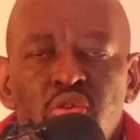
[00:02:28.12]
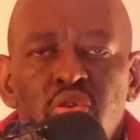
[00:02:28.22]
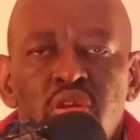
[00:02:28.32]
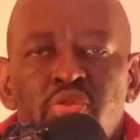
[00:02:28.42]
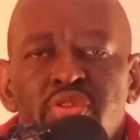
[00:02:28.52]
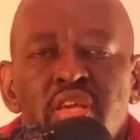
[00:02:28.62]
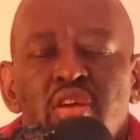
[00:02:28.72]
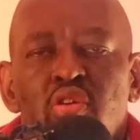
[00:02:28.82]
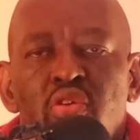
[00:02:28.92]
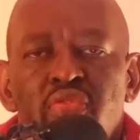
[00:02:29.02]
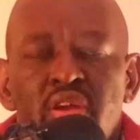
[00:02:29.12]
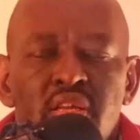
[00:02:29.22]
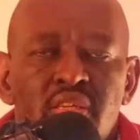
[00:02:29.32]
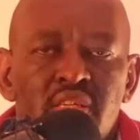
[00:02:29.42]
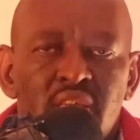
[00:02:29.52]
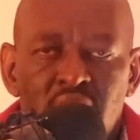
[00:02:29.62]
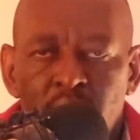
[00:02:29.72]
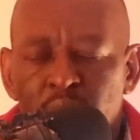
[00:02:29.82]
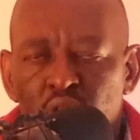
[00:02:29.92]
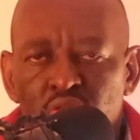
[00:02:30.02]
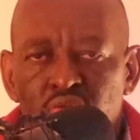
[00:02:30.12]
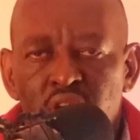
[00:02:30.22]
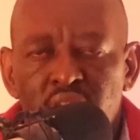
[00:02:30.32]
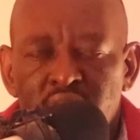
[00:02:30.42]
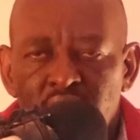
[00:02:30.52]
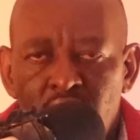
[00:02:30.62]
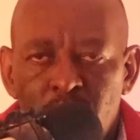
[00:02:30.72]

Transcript: you need to think of it in a number of ways, and